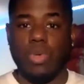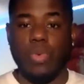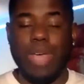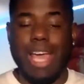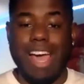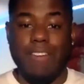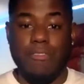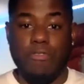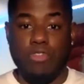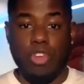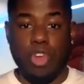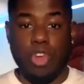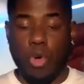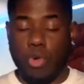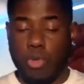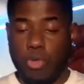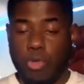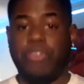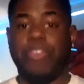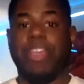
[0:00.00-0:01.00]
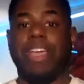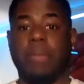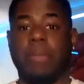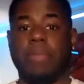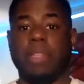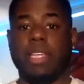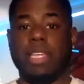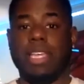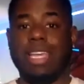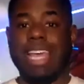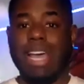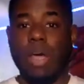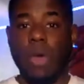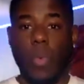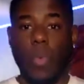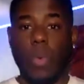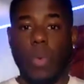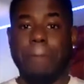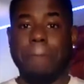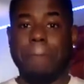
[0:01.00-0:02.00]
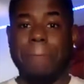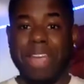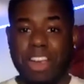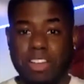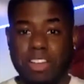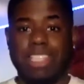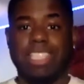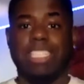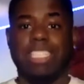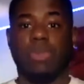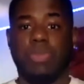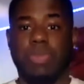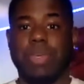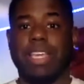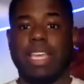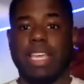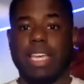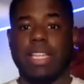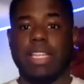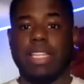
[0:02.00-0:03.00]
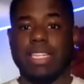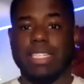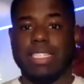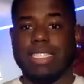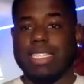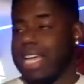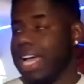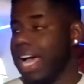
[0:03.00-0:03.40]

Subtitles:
We have no family. We barely speak English.